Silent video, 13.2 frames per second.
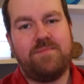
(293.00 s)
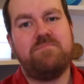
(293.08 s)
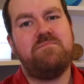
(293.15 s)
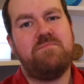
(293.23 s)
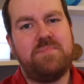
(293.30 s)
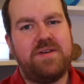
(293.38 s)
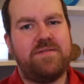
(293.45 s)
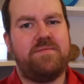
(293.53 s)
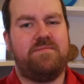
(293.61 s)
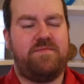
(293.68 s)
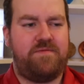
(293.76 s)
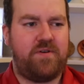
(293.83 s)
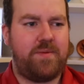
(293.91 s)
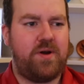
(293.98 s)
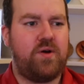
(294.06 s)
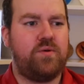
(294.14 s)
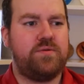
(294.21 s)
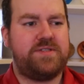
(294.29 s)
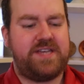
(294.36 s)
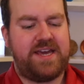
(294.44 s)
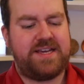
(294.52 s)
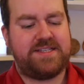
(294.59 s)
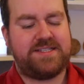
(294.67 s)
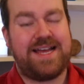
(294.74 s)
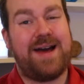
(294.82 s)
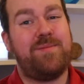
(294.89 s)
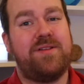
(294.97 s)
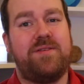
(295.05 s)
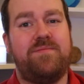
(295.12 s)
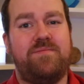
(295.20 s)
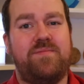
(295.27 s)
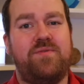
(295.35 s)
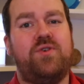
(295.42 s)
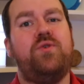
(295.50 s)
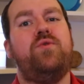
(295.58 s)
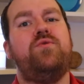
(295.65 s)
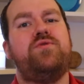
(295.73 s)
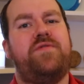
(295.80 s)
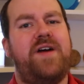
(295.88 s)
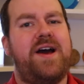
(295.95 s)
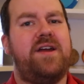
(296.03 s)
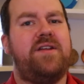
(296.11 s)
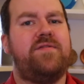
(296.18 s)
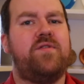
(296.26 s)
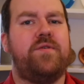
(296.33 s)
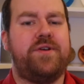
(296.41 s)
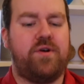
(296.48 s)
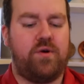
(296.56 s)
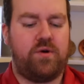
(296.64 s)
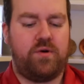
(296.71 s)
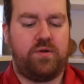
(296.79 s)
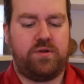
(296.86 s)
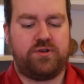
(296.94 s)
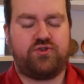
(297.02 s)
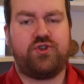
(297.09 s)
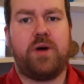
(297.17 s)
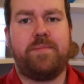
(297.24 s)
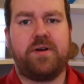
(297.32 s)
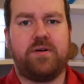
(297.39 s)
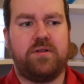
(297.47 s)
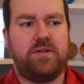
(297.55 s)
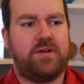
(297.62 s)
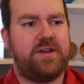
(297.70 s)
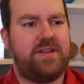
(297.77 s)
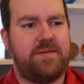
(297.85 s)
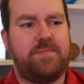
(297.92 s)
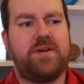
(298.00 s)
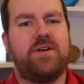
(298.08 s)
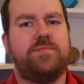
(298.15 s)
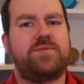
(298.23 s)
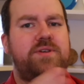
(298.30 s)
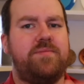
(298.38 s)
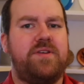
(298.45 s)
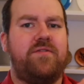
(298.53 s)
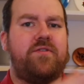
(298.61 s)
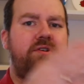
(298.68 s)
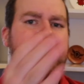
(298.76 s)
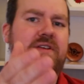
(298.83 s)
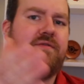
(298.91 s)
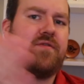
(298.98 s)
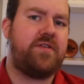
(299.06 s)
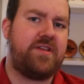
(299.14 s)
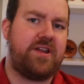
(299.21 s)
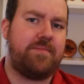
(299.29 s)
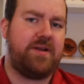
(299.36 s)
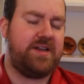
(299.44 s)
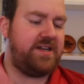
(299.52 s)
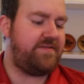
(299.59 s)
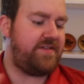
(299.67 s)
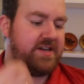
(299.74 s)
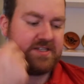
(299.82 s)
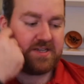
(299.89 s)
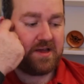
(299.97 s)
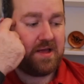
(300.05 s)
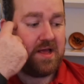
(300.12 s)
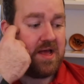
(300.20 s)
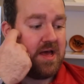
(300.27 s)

me, for my own taste, I'm not a huge fan of going all tropical on it. It becomes something very different than a Berliner Weisse.